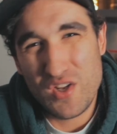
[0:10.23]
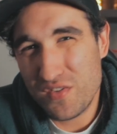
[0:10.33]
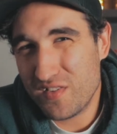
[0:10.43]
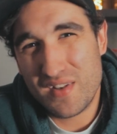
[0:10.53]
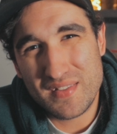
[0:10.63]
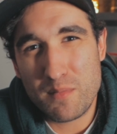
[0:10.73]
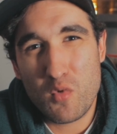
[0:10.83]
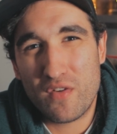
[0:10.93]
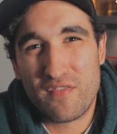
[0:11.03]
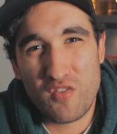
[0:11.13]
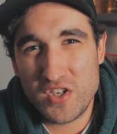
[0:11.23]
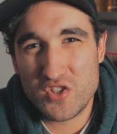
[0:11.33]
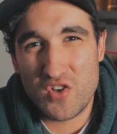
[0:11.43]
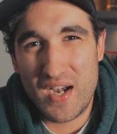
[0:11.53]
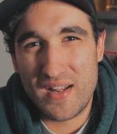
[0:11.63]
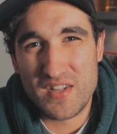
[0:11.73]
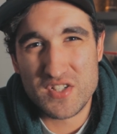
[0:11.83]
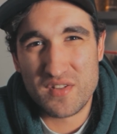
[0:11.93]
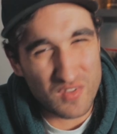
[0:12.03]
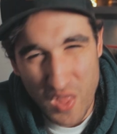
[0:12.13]
There's just nothing more frustrating than
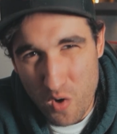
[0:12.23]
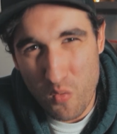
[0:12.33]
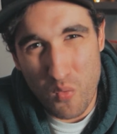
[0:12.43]
just slow